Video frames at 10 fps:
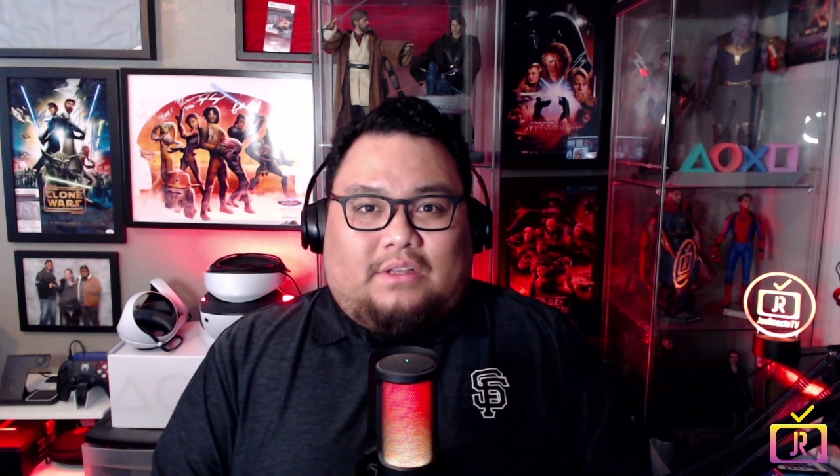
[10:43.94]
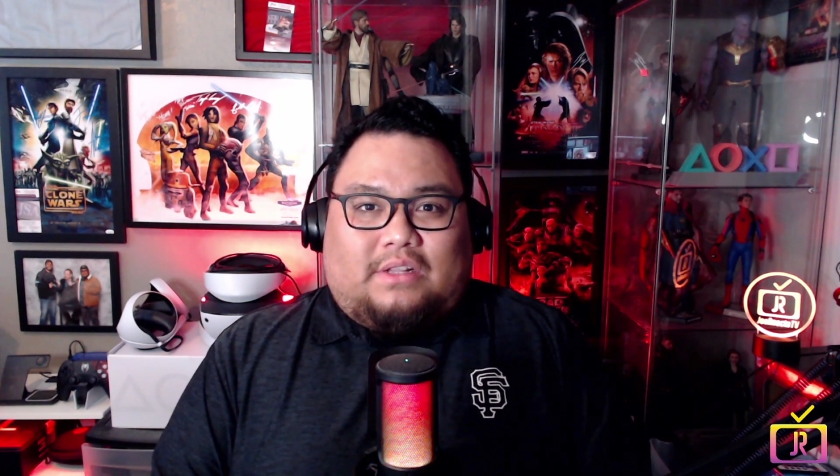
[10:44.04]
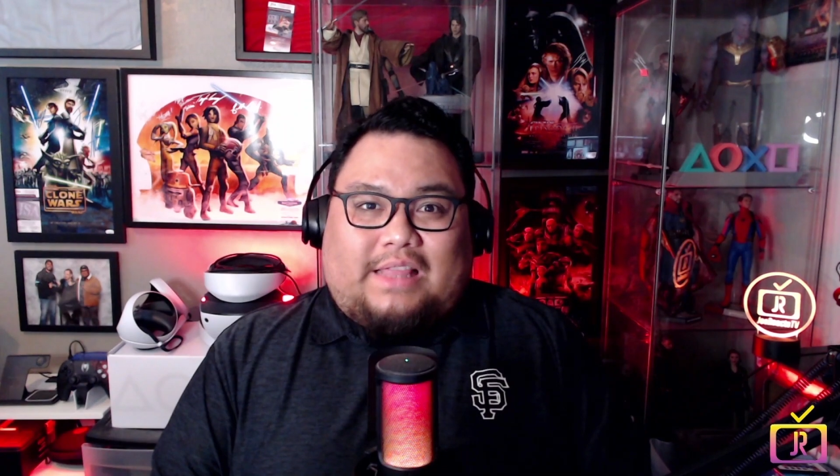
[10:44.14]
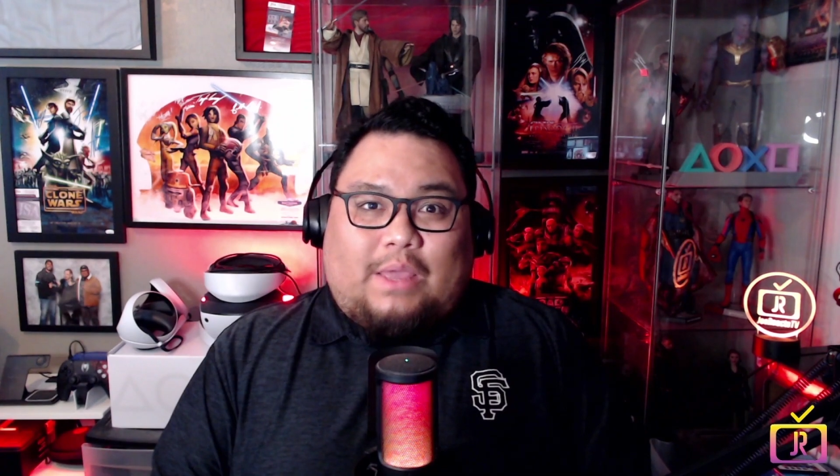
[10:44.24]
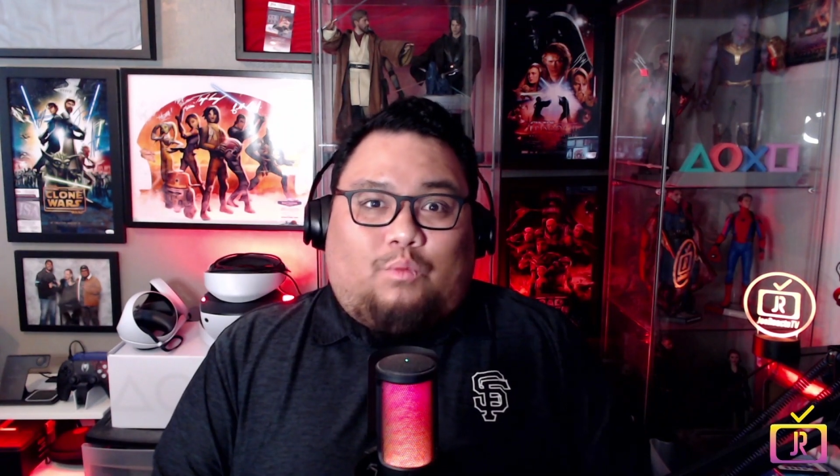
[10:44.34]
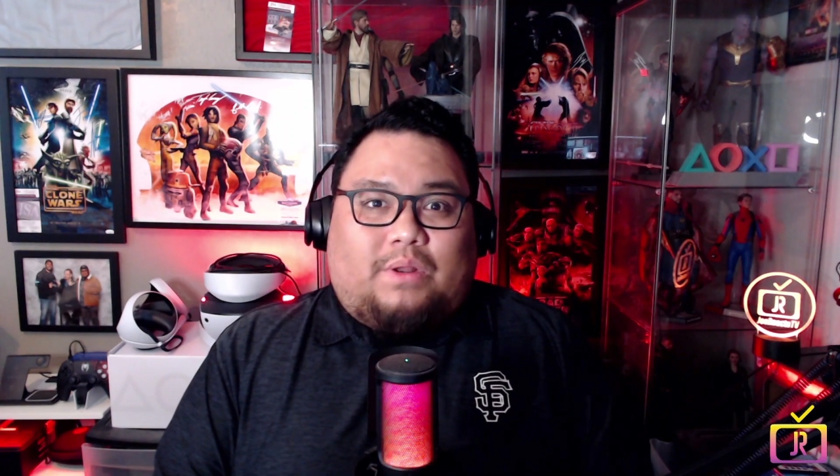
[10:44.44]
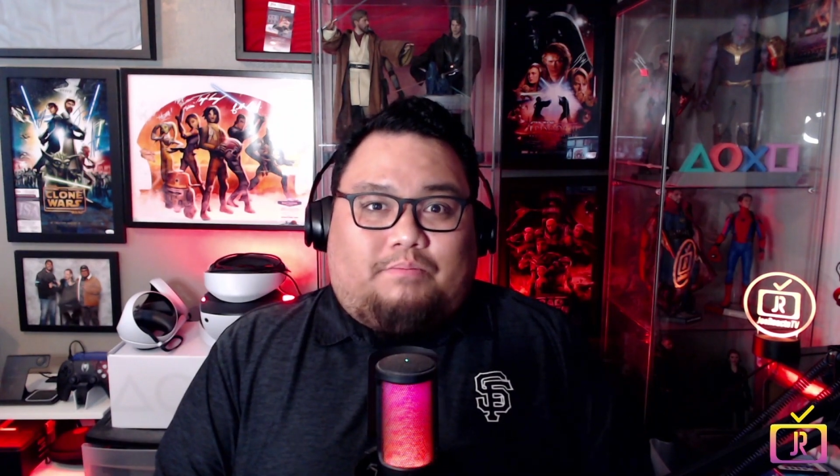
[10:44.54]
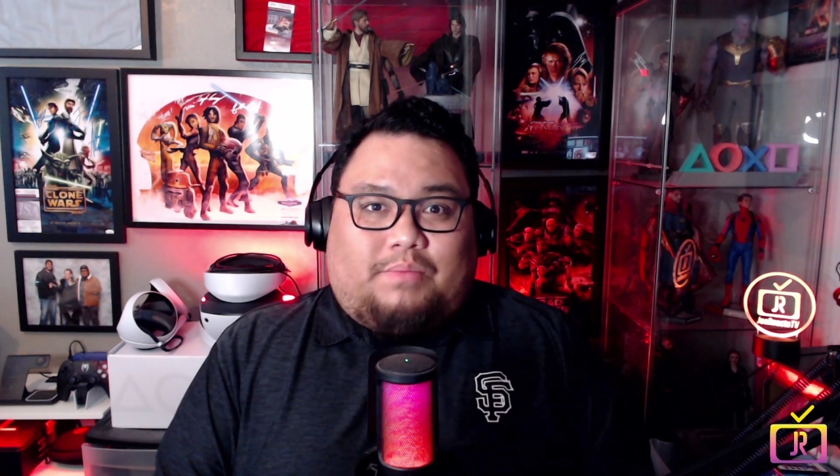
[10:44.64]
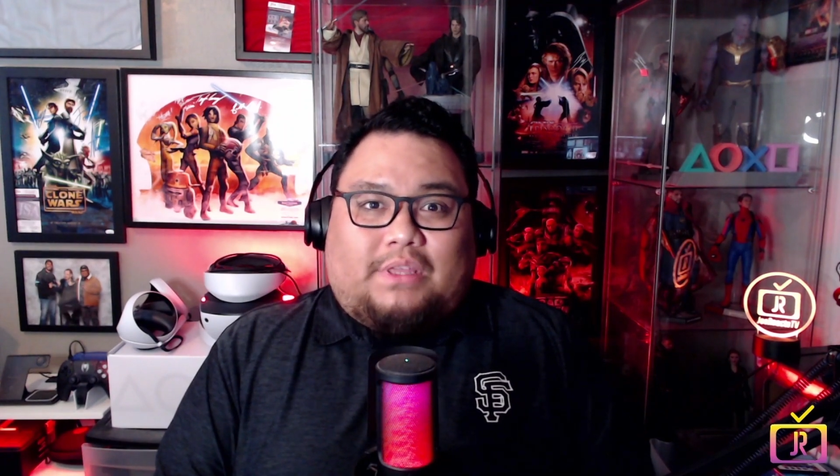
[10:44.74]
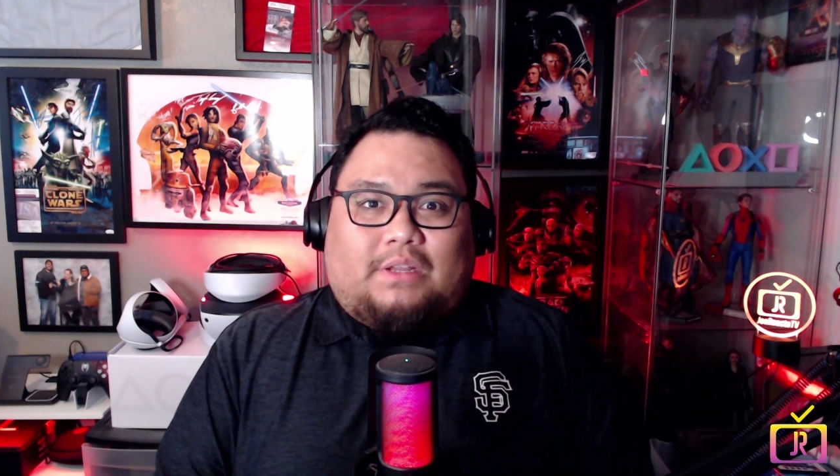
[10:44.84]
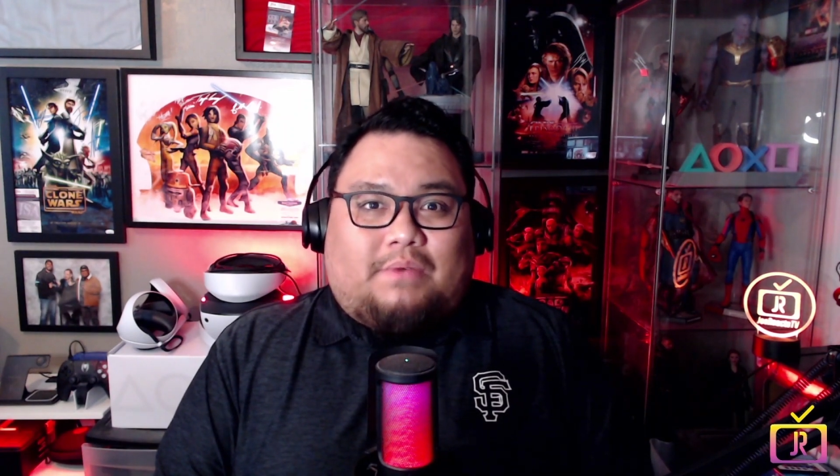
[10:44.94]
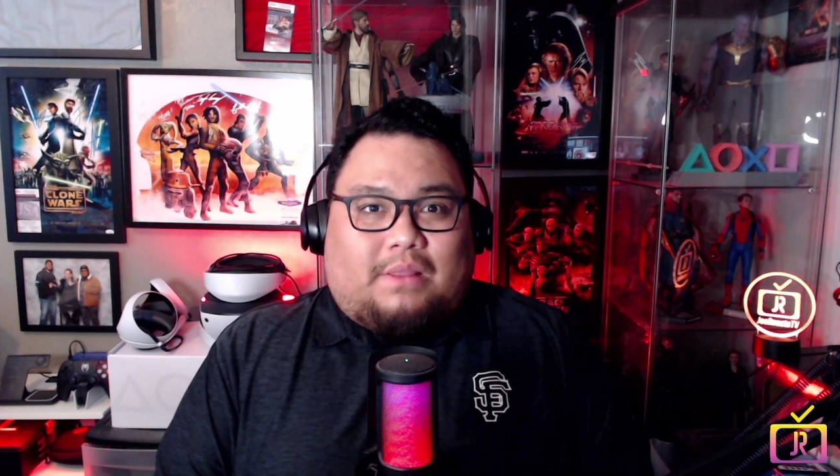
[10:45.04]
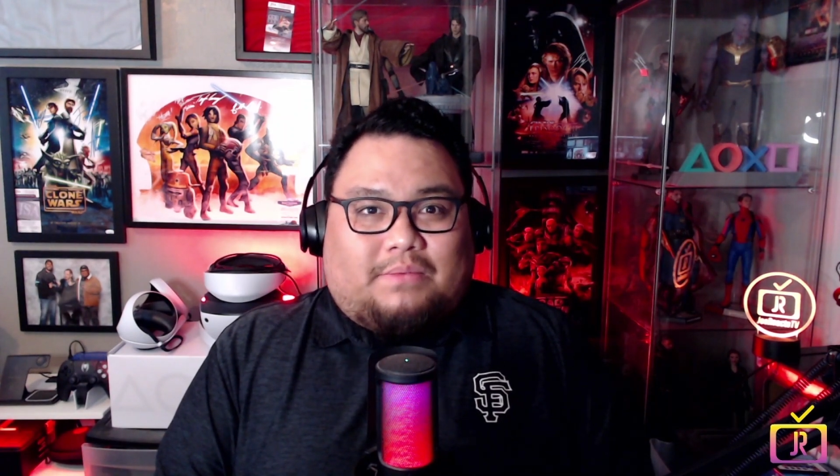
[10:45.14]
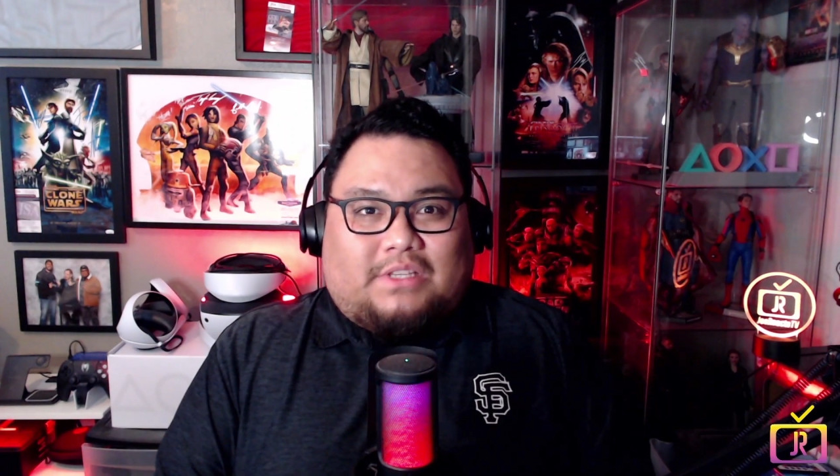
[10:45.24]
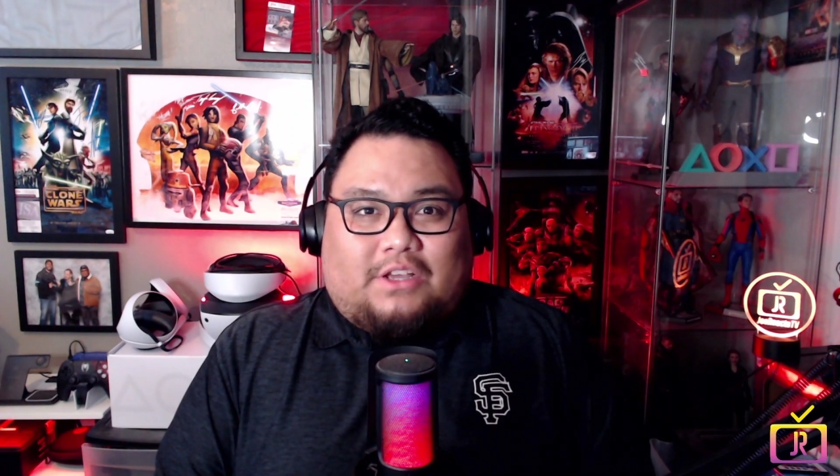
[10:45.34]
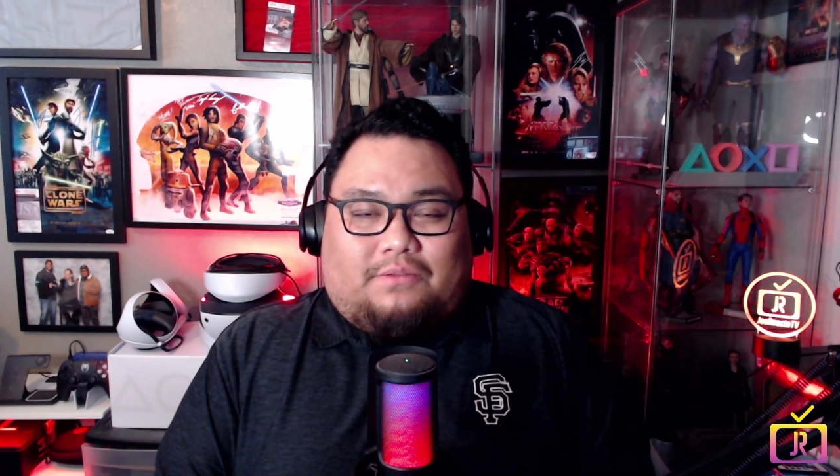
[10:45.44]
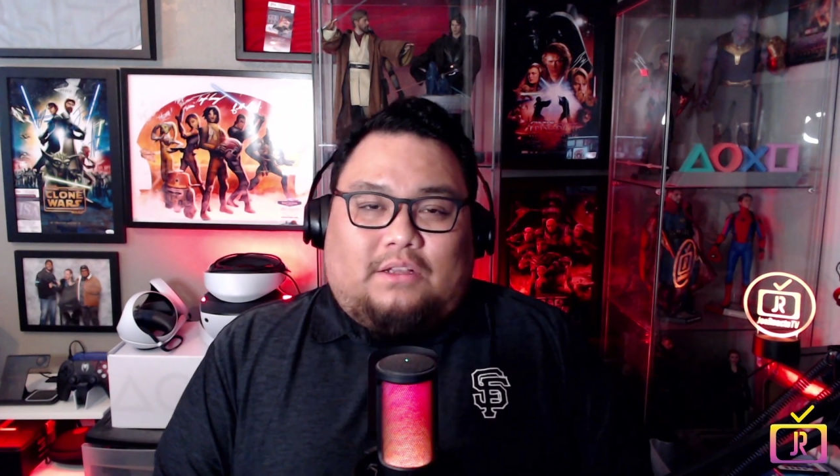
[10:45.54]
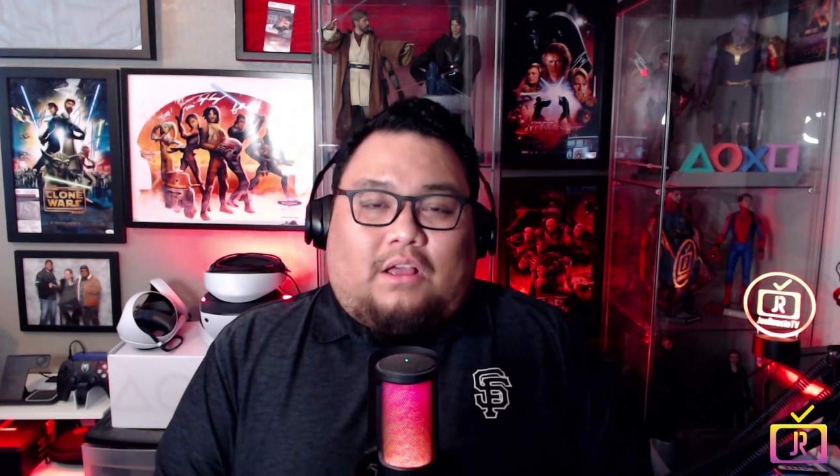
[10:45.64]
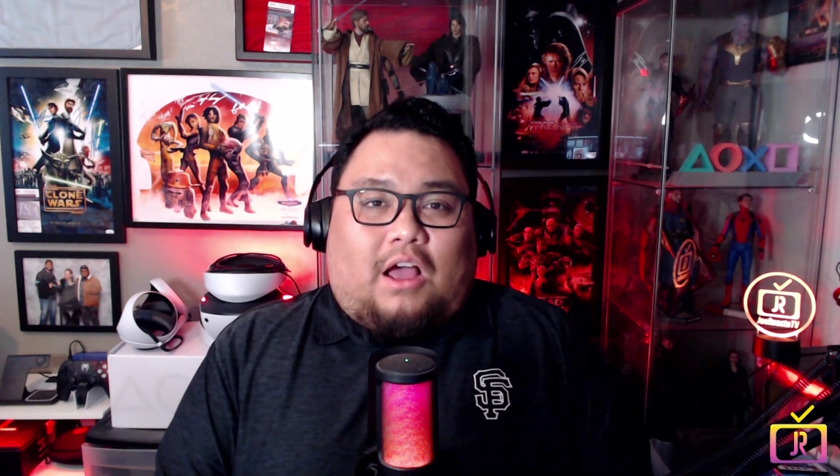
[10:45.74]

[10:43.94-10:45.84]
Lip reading: Like, they wouldn't be there by themselves.